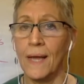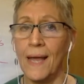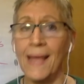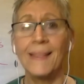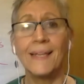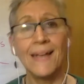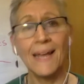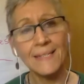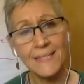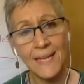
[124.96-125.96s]
And the
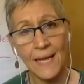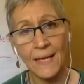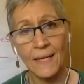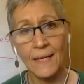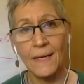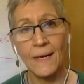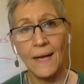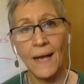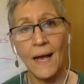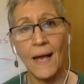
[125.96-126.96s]
next day
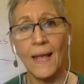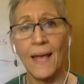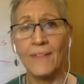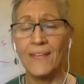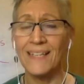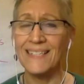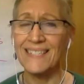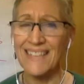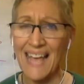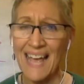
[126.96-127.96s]
I had the
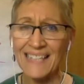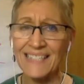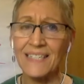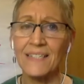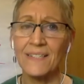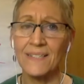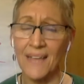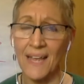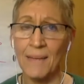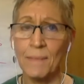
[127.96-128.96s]
exact
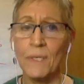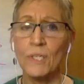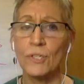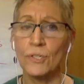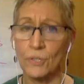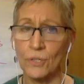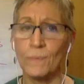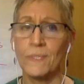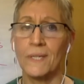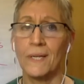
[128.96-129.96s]
same
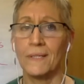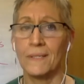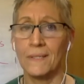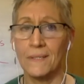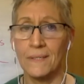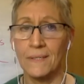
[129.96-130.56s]
circumstances